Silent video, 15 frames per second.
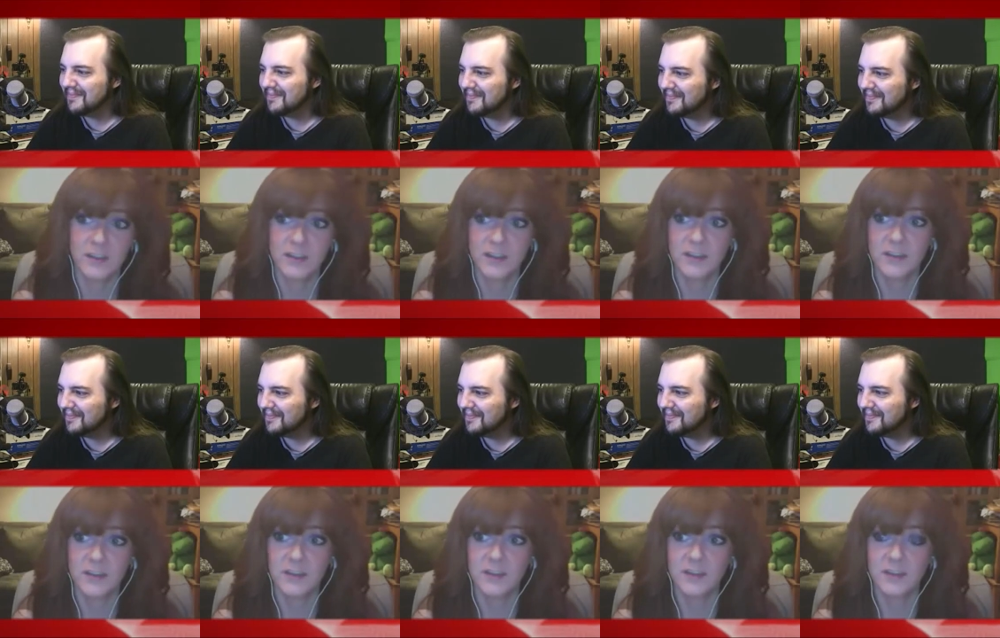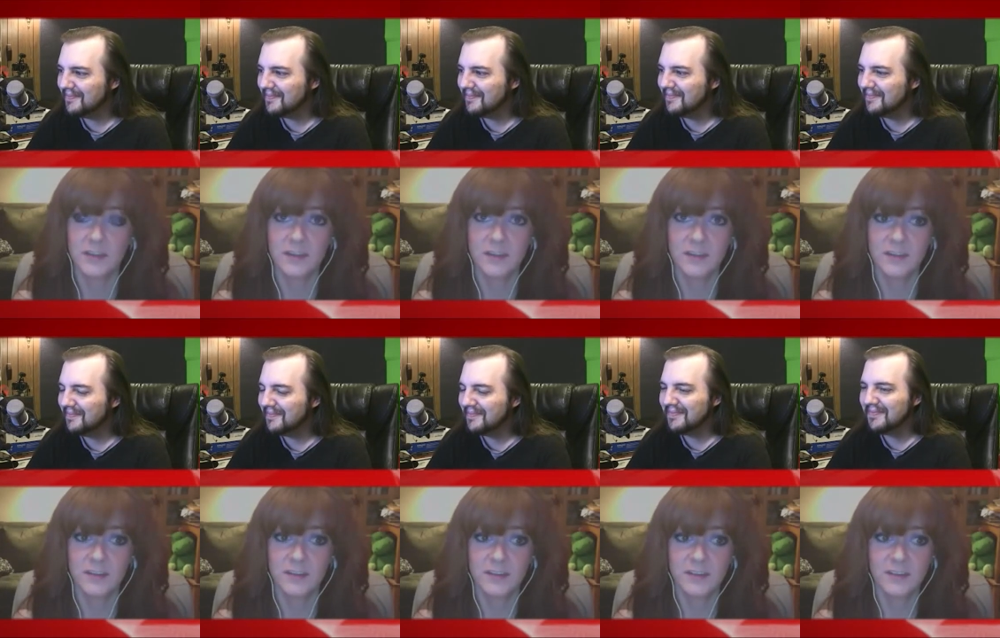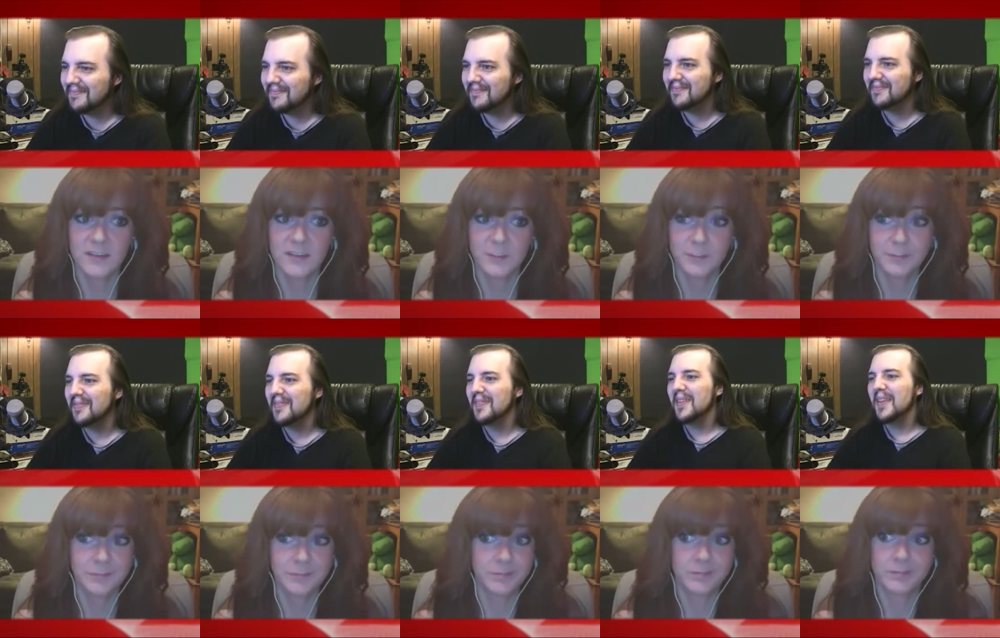
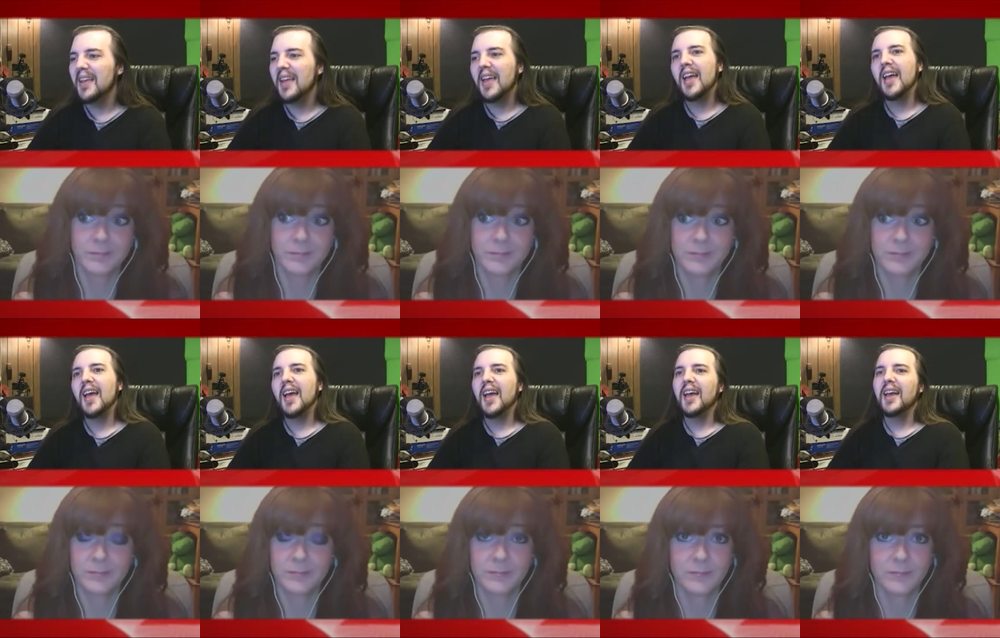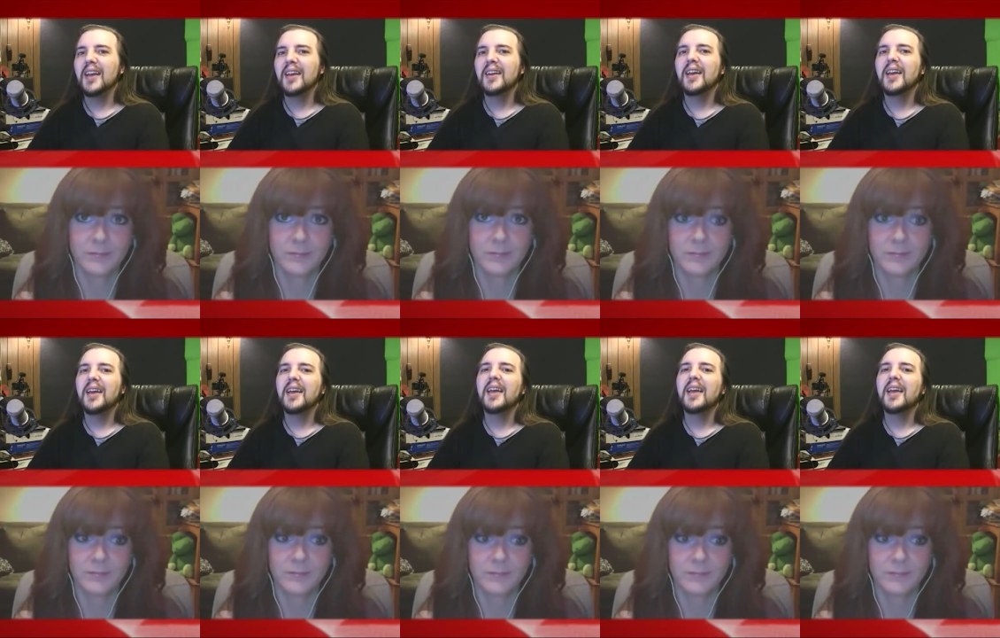No one is speaking in this clip.